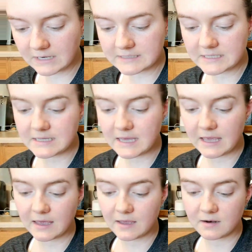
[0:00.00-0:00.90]
And I did
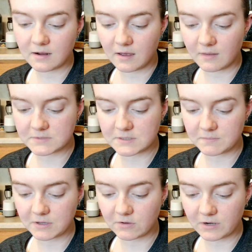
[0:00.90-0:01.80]
can some
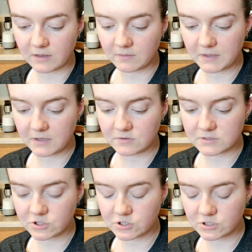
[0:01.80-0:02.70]
pickled jalapenos
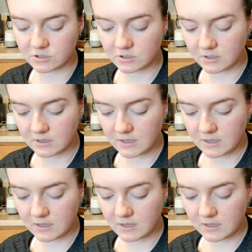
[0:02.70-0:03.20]
this year